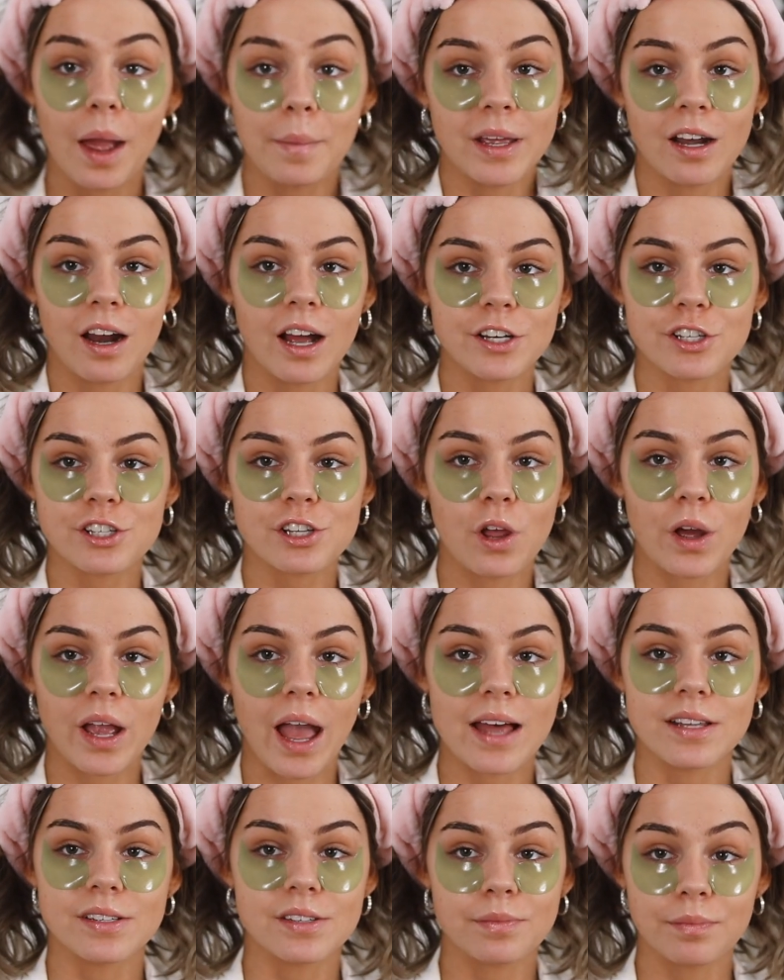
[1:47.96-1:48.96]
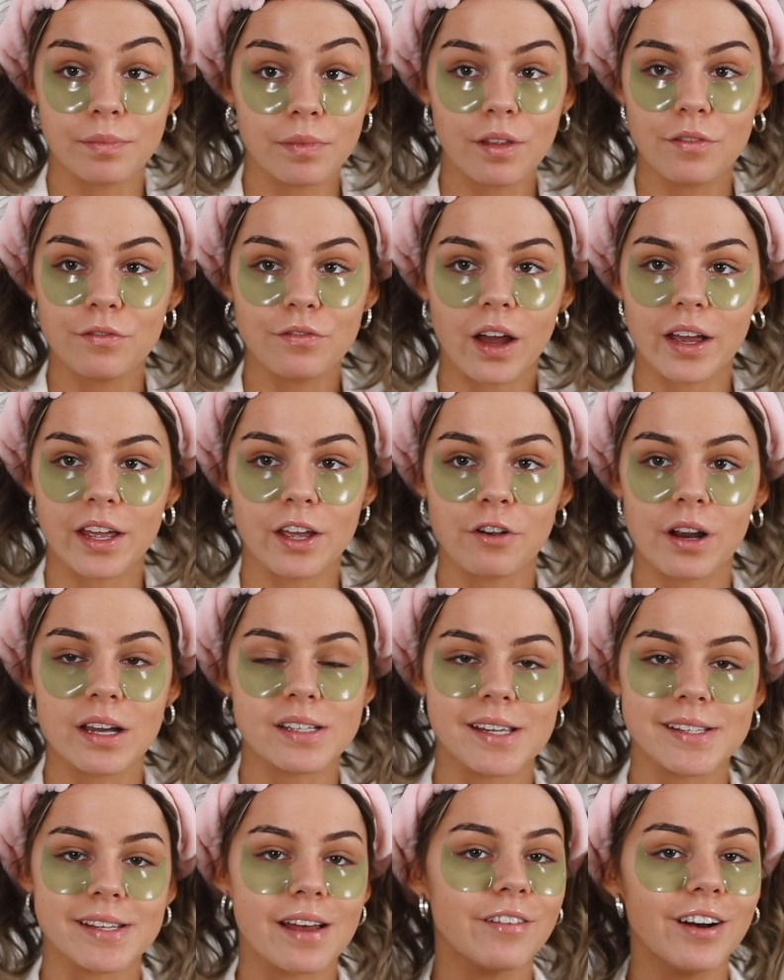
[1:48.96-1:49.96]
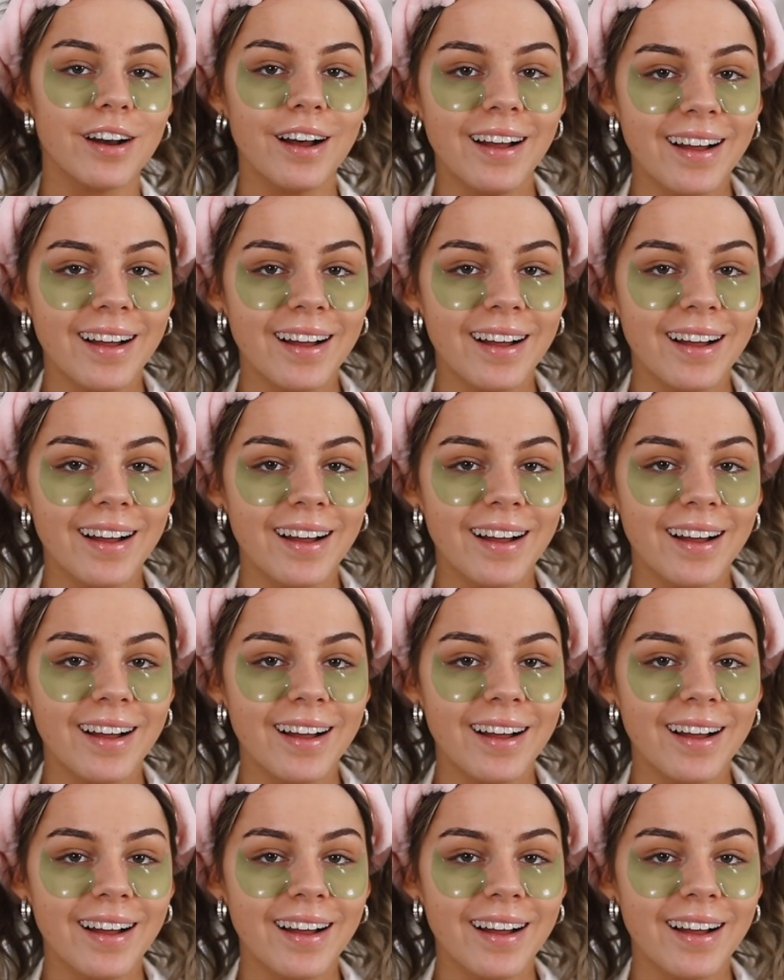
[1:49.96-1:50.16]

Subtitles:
I mean, I just look as fucking crazy as ever.